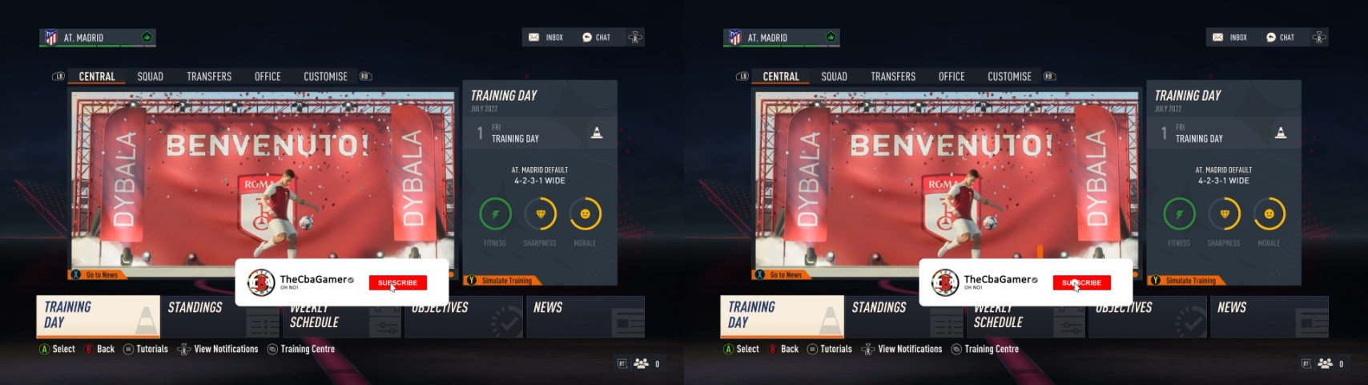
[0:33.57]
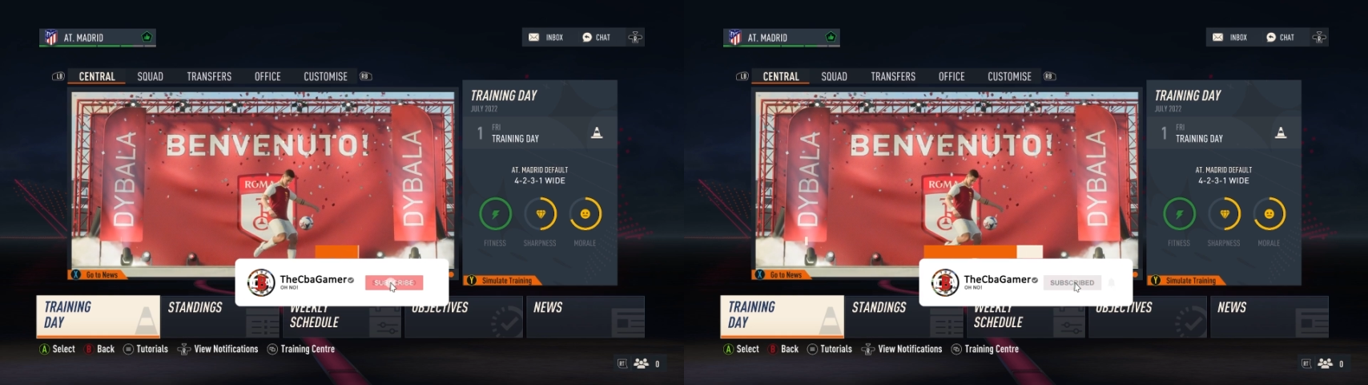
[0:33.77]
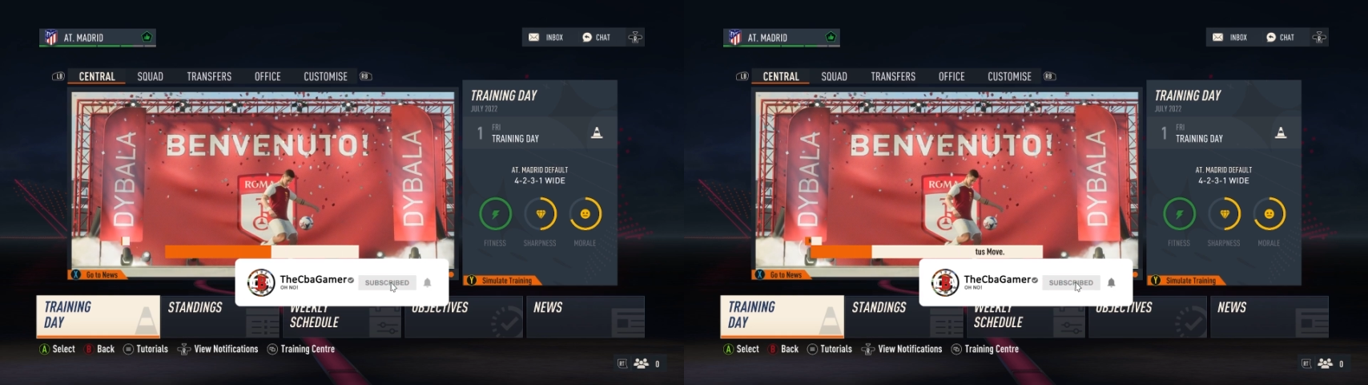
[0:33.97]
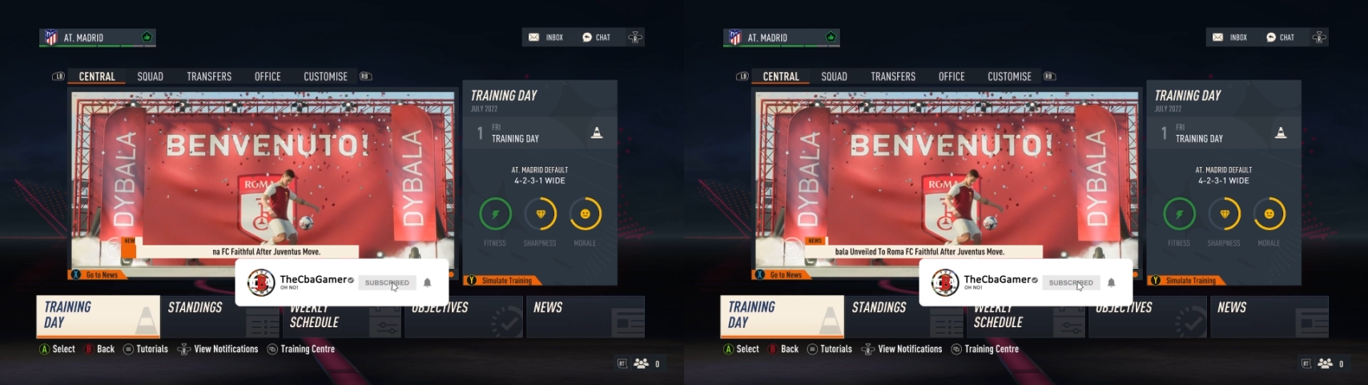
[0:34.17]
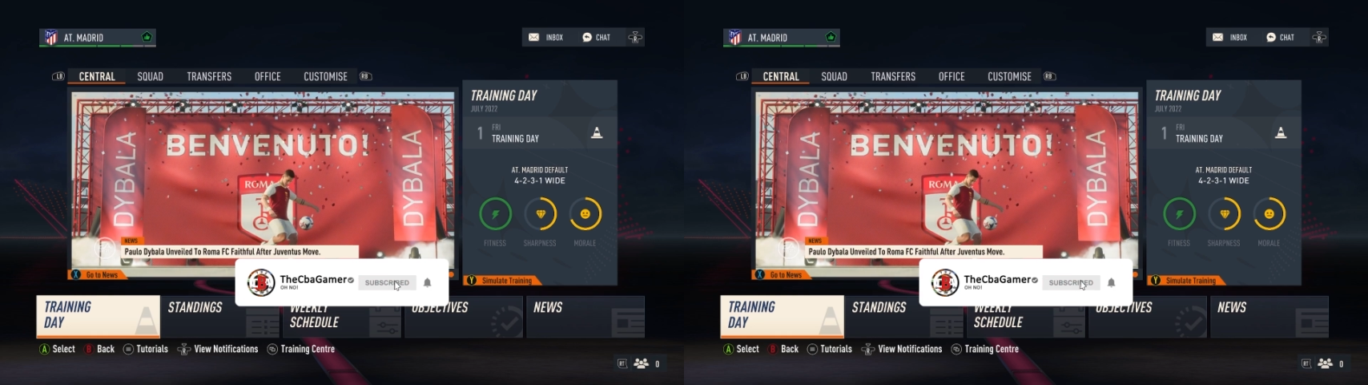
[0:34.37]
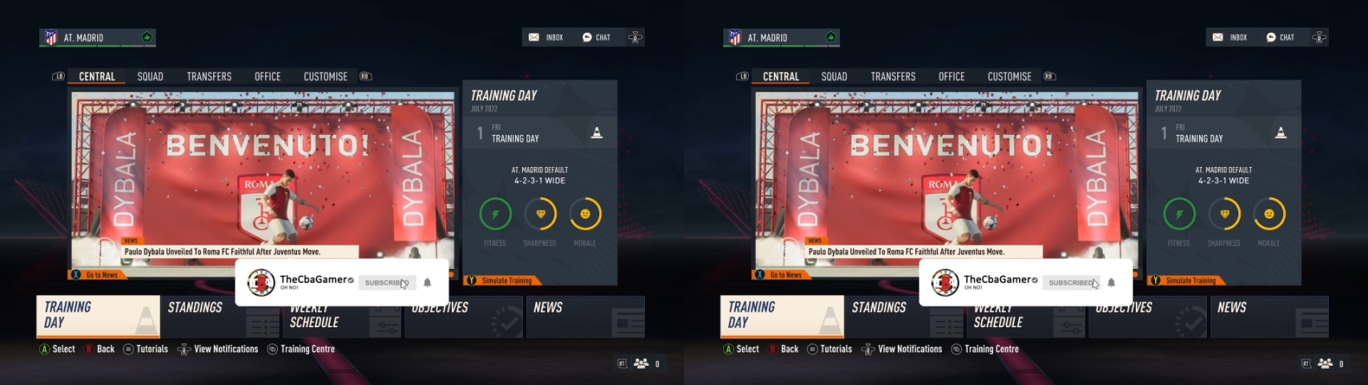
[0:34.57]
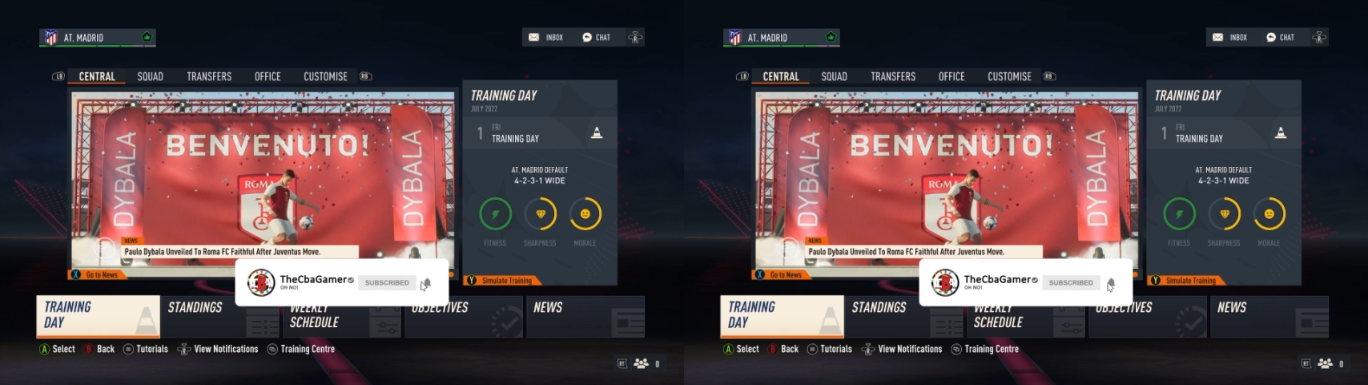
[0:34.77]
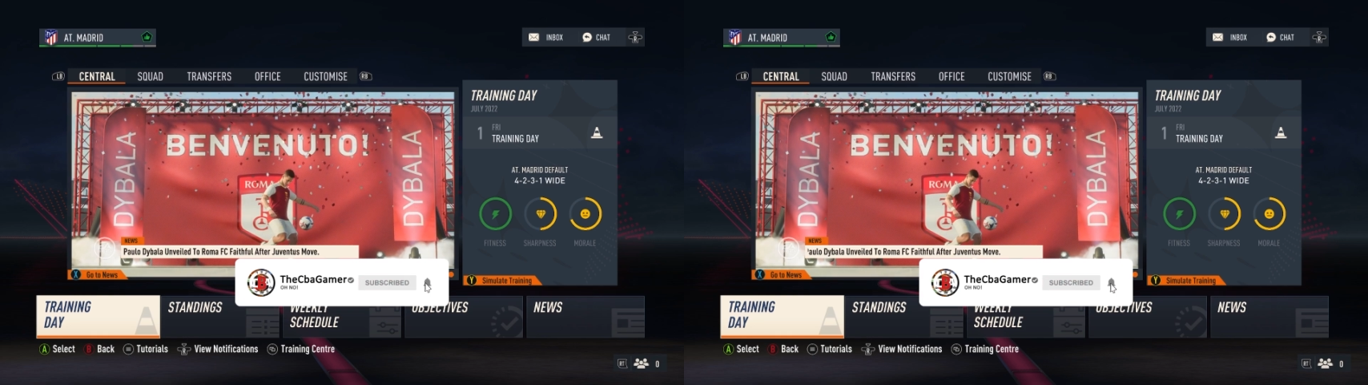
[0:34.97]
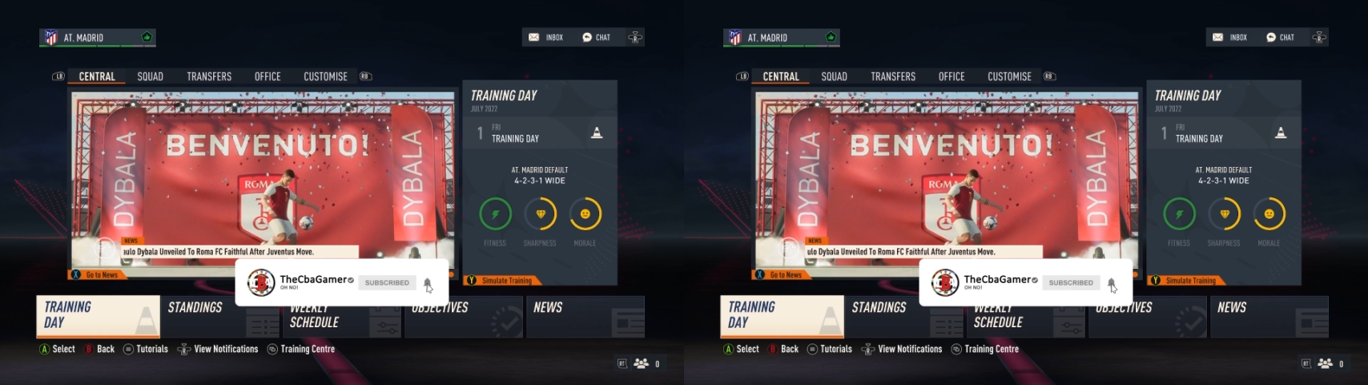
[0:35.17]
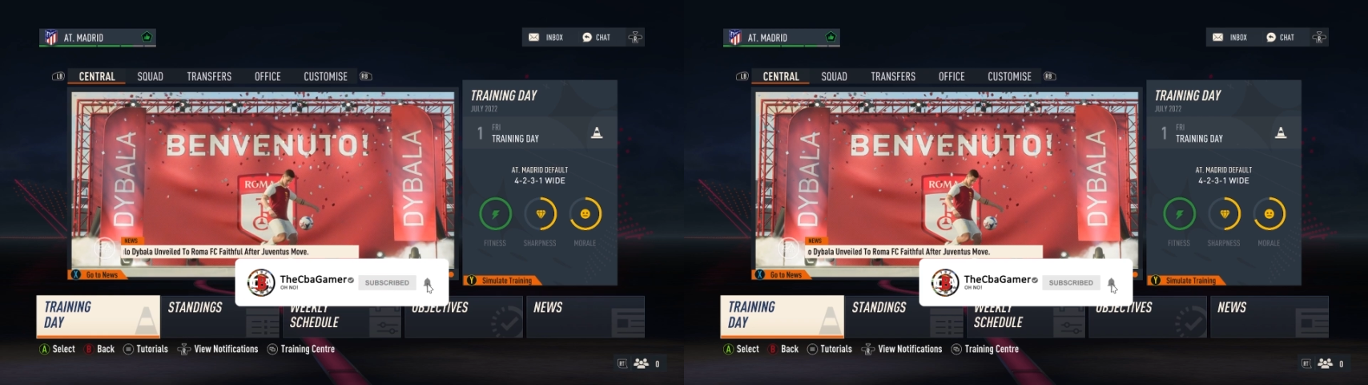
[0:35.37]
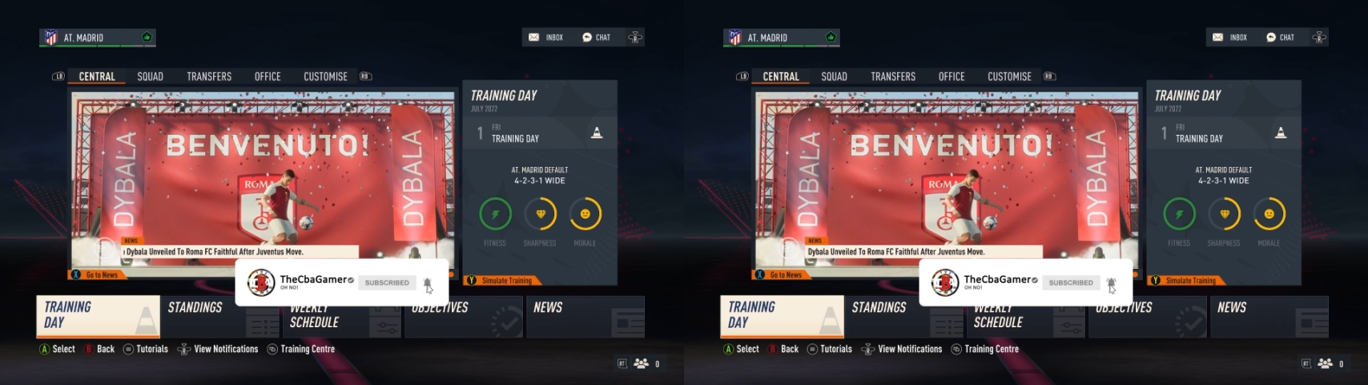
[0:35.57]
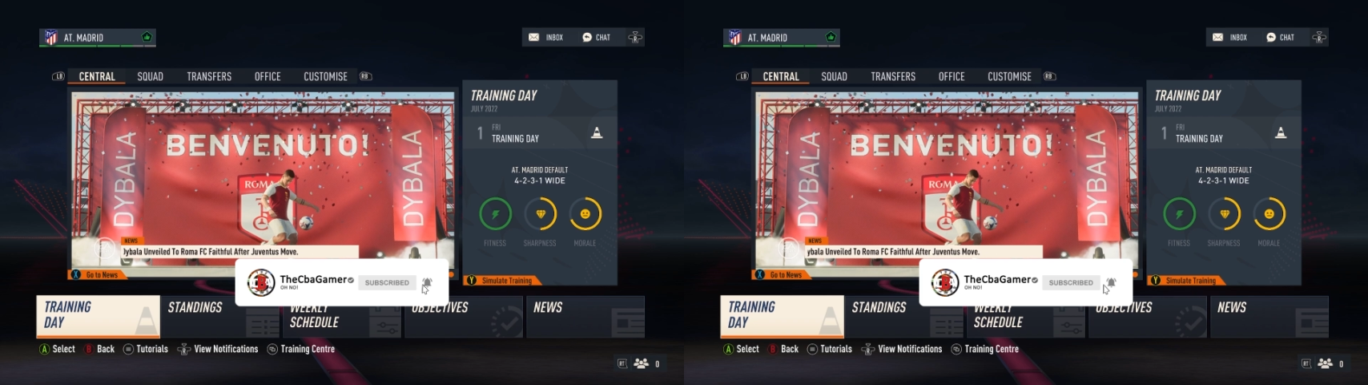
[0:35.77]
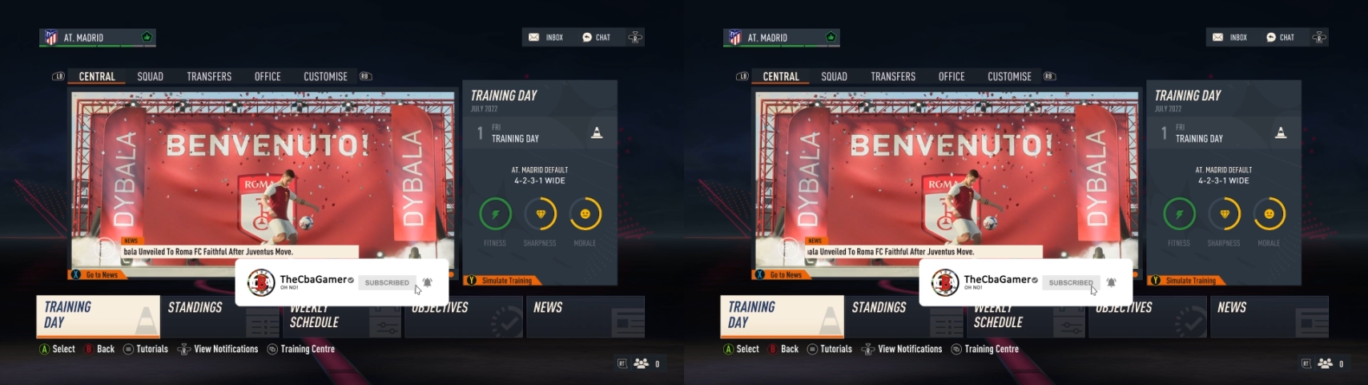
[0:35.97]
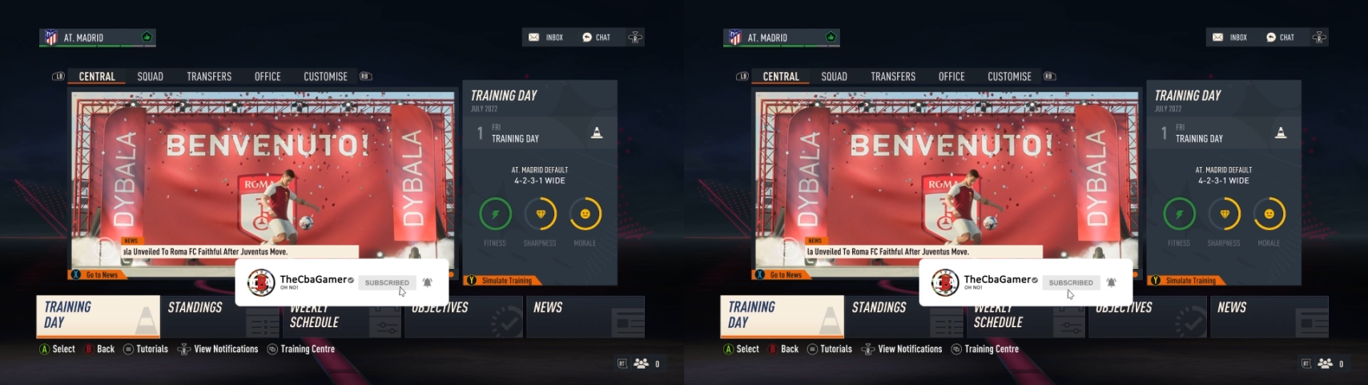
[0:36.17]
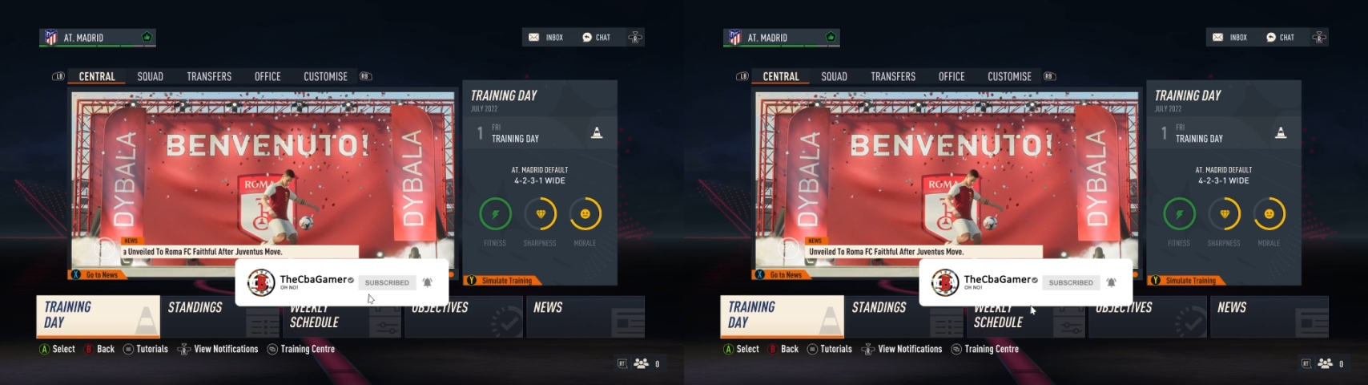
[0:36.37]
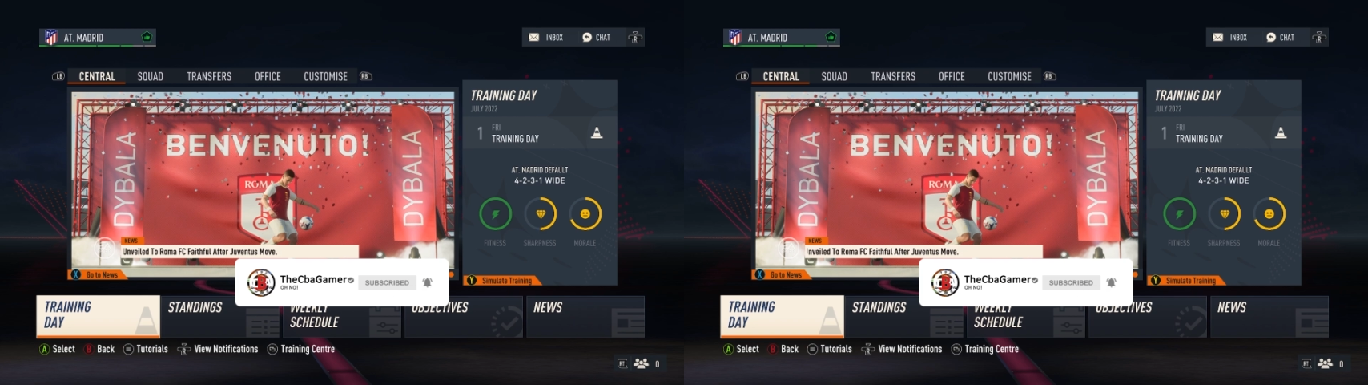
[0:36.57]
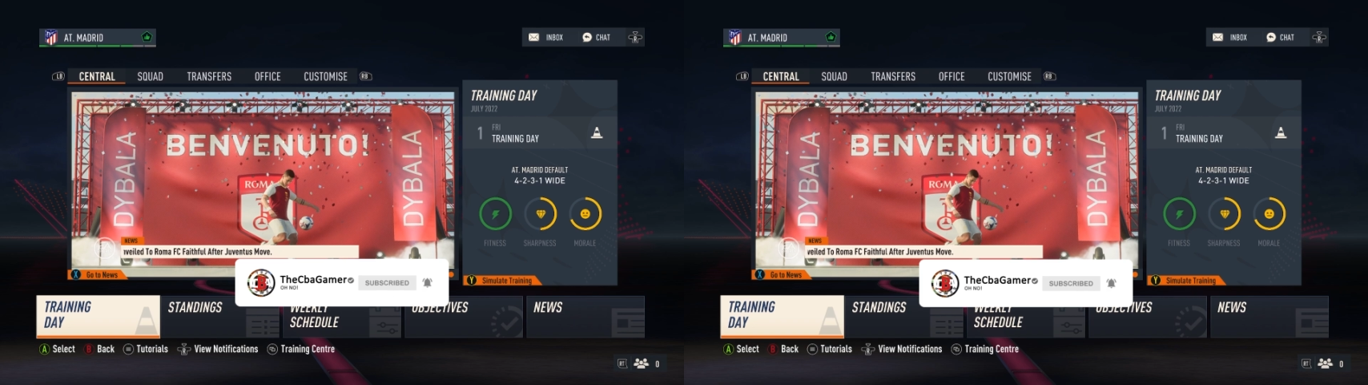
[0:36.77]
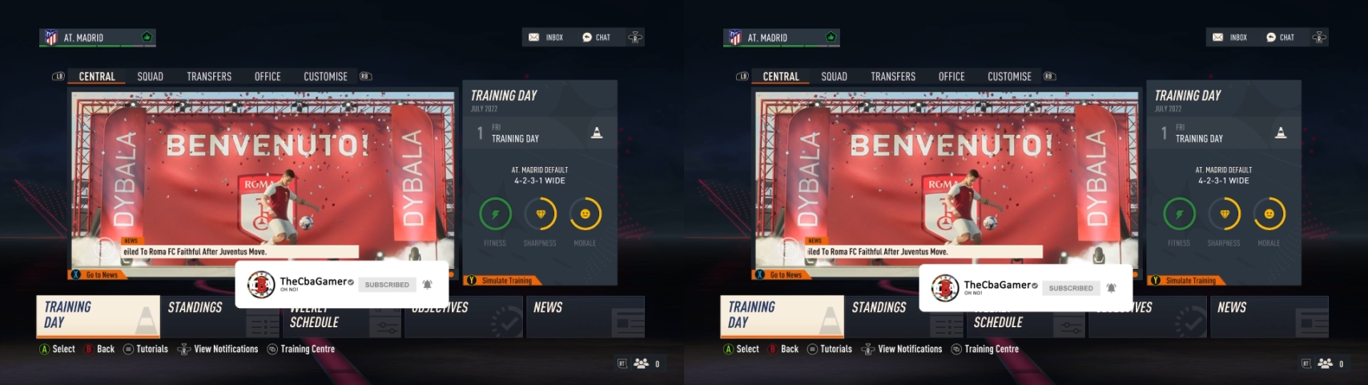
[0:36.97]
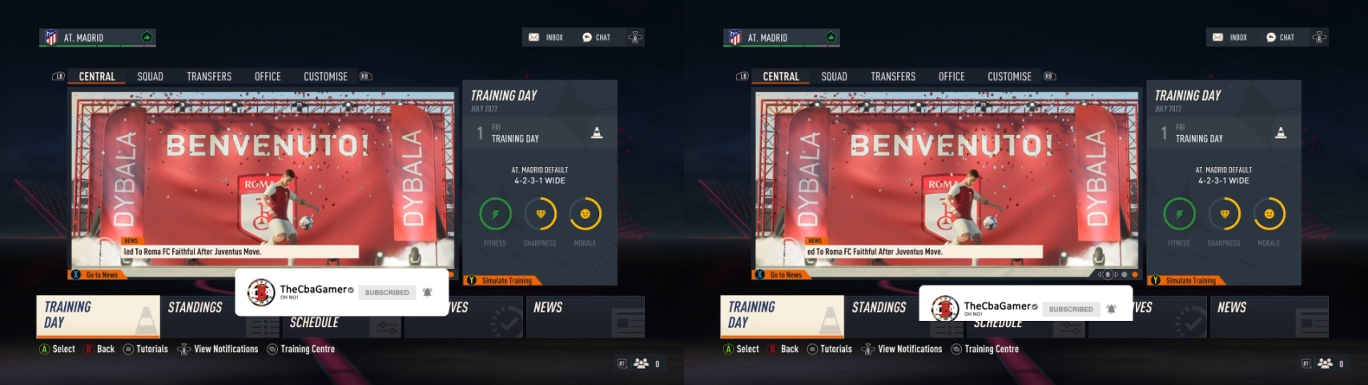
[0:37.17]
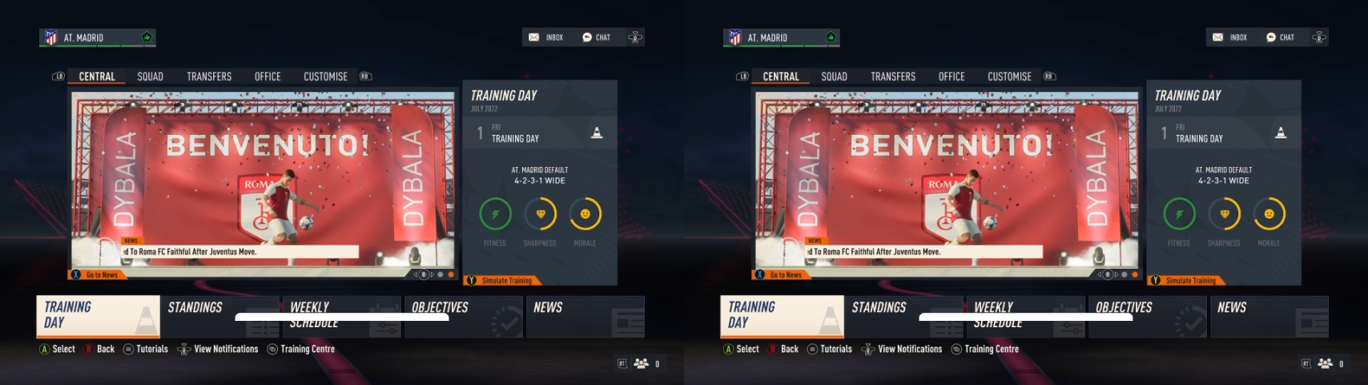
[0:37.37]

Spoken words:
(no speaker visible)